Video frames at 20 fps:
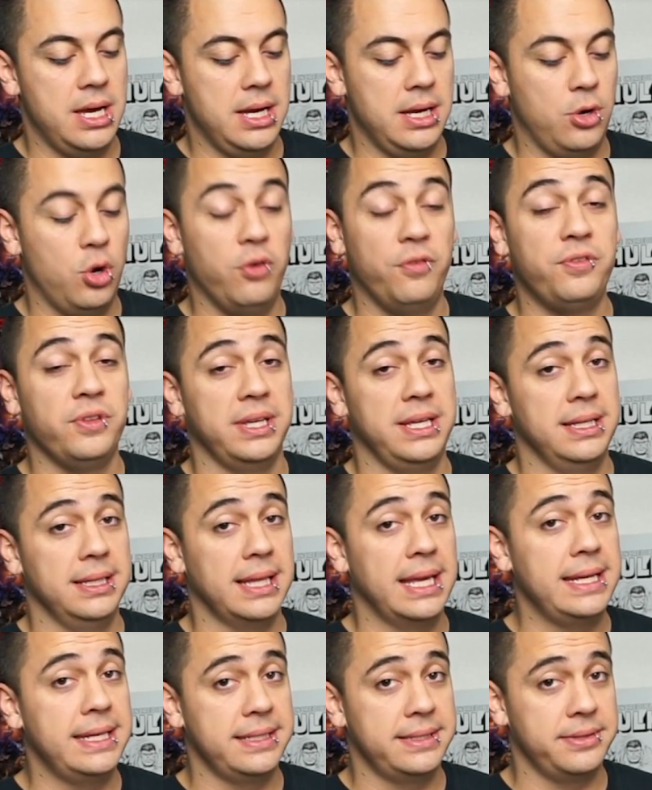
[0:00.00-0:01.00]
Hopefully
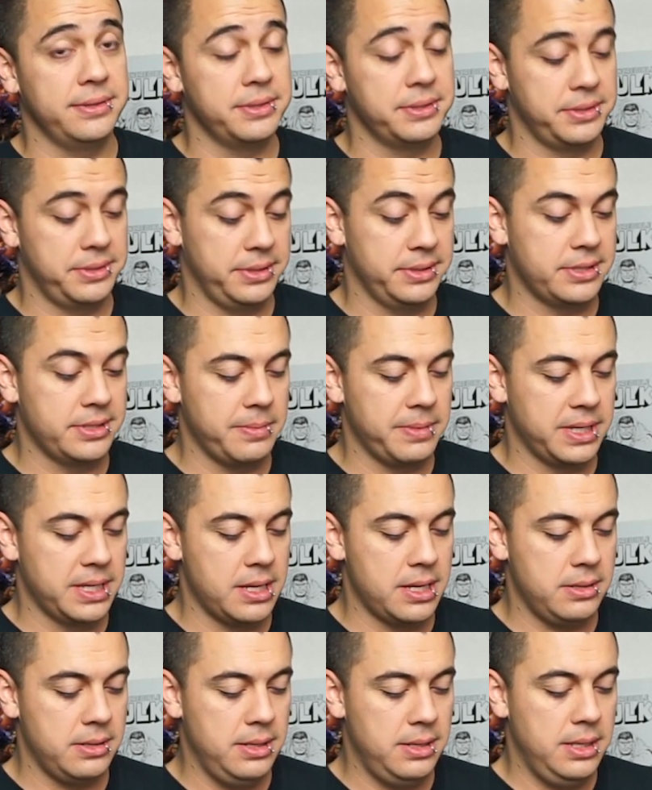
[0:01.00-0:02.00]
Lightning Series is coming
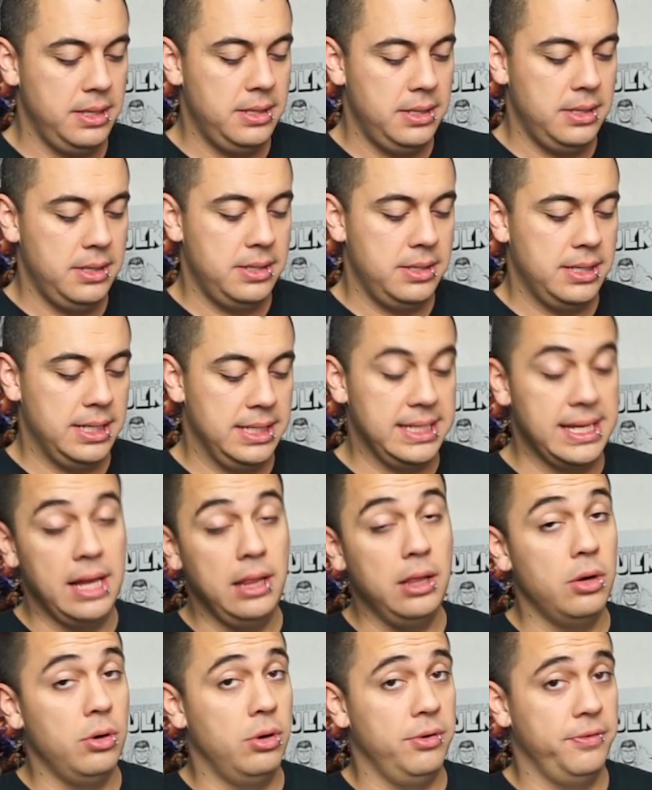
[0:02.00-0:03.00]
out. And
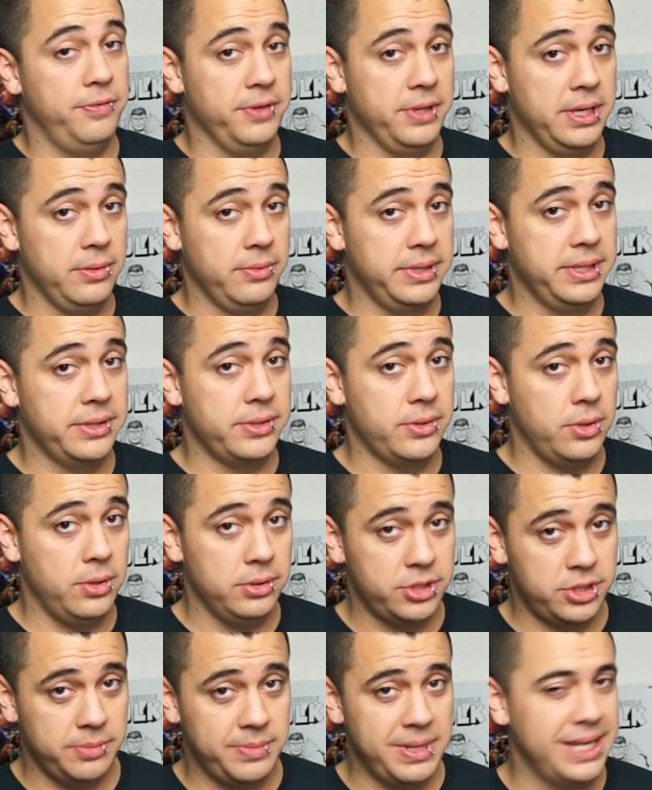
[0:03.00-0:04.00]
Yellow, hopefully. We'll get the whole
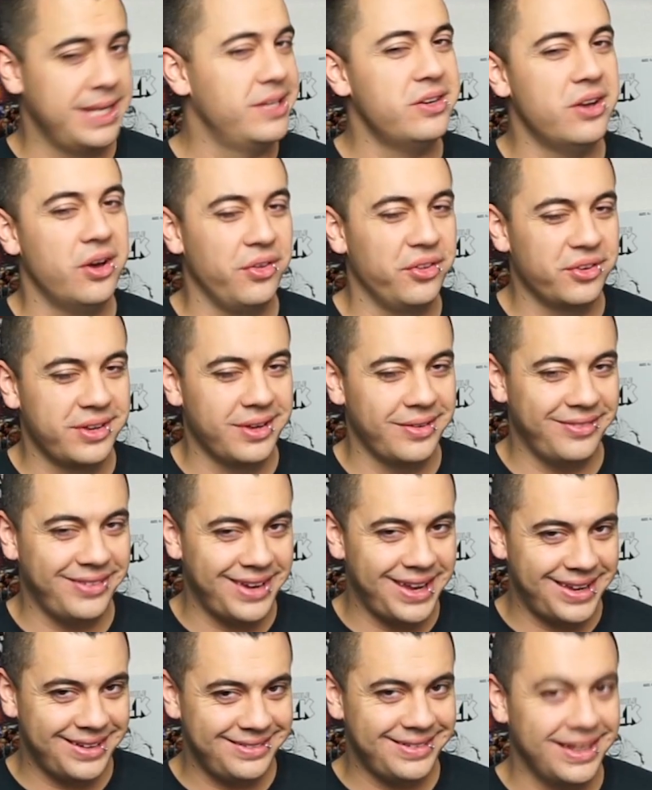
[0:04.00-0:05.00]
shebang. You know they're coming
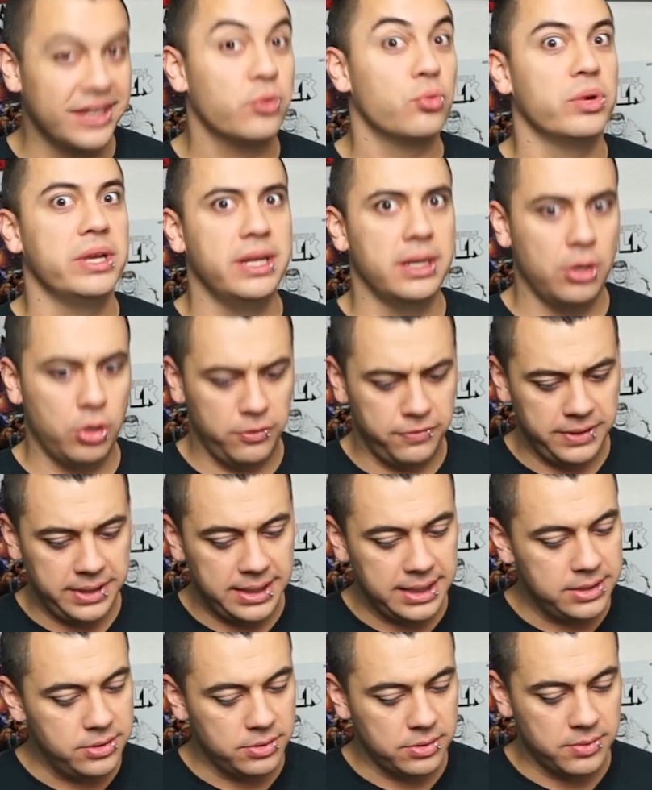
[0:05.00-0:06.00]
out. And Rita. Hopefully they
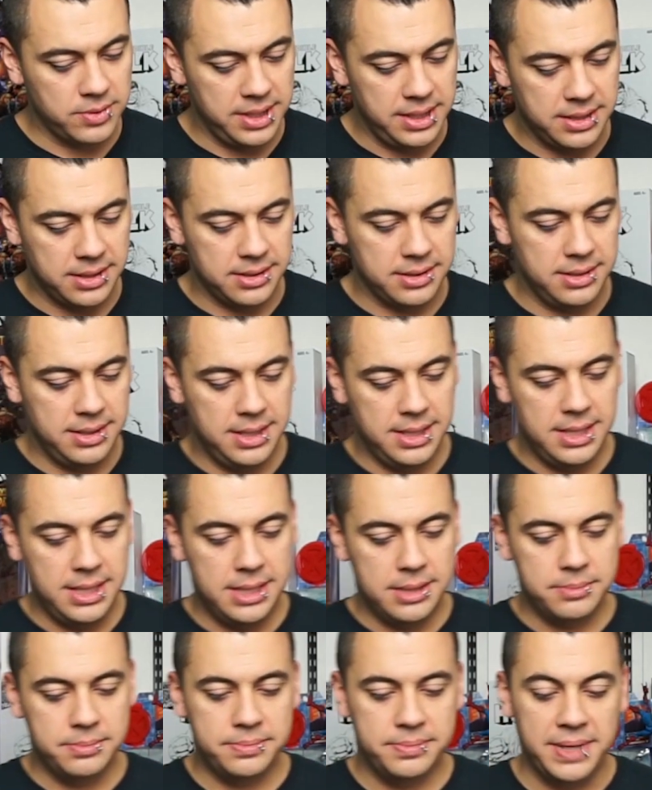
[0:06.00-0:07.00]
do a Rita.
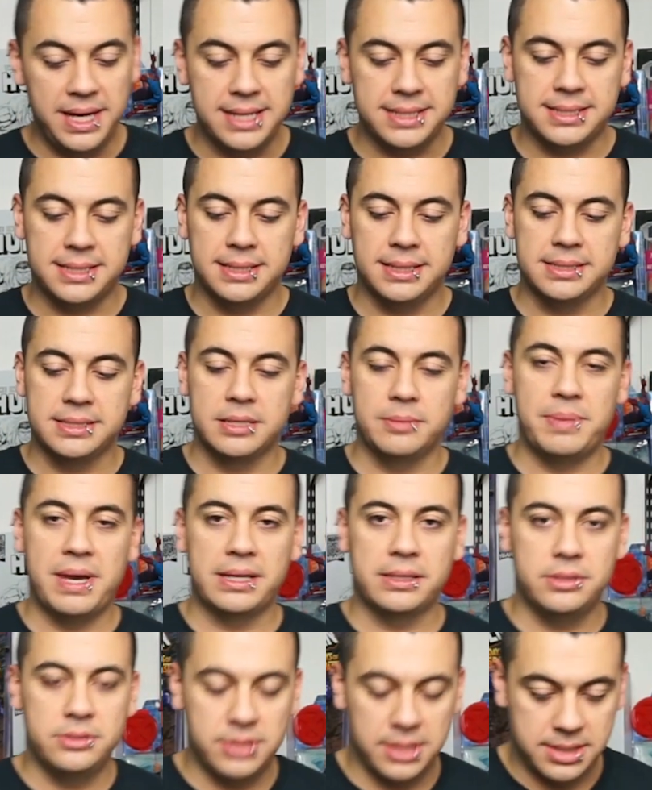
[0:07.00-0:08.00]
But let's get back
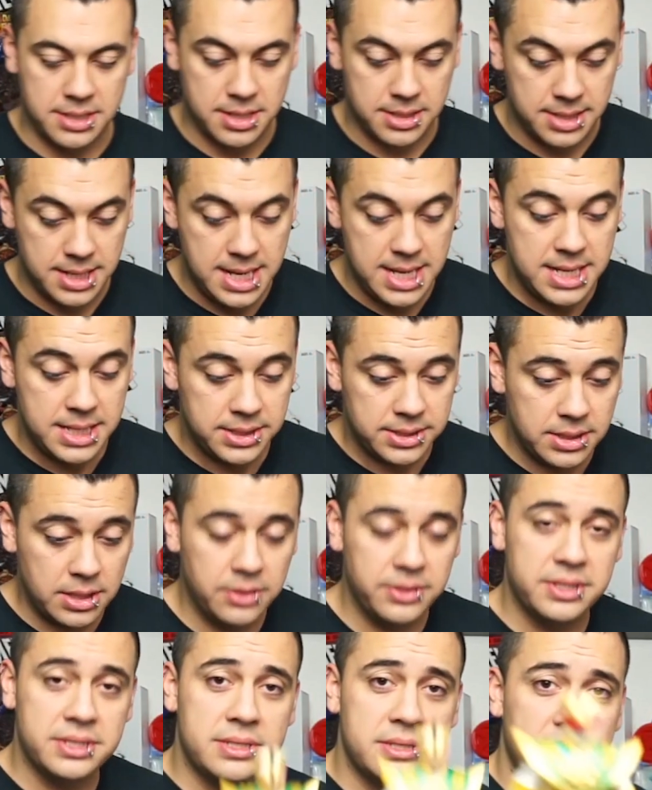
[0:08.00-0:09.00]
to DRAKKON. So
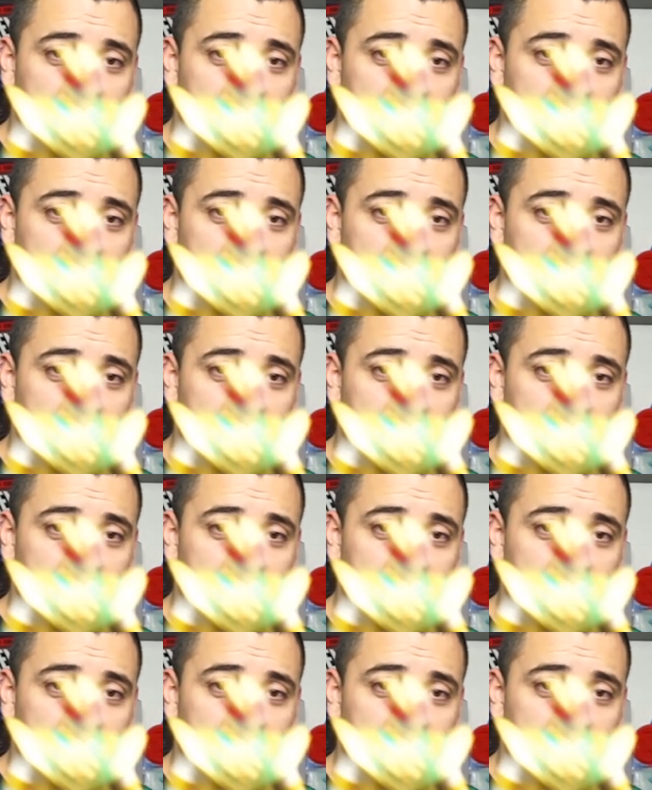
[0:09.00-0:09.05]
this is the